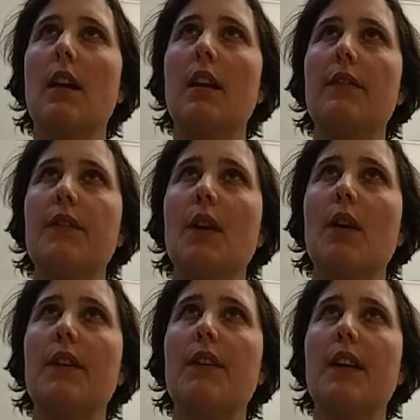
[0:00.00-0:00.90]

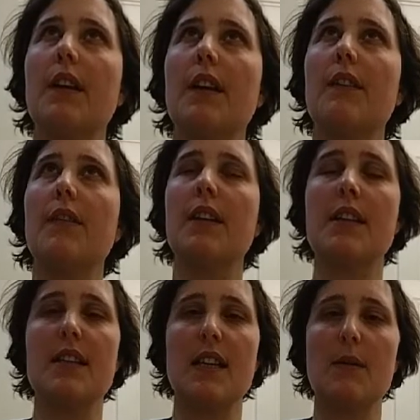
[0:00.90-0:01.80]
If I
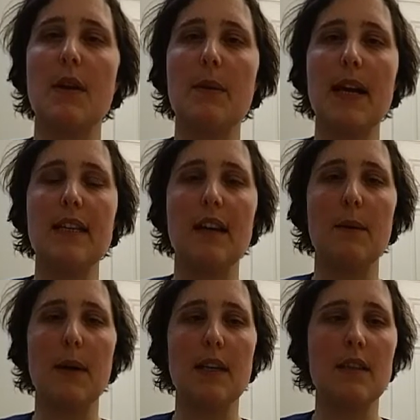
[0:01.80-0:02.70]
didn't tell you I
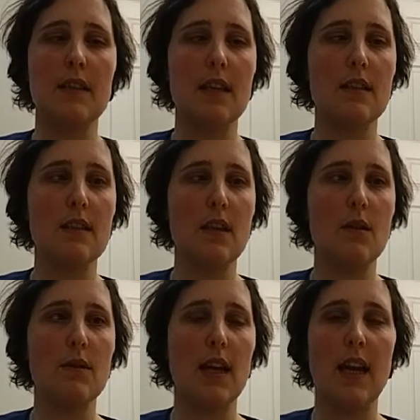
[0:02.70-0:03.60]
weighed 10
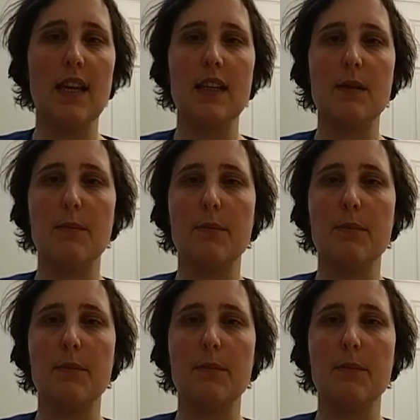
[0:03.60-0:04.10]
stone 8.8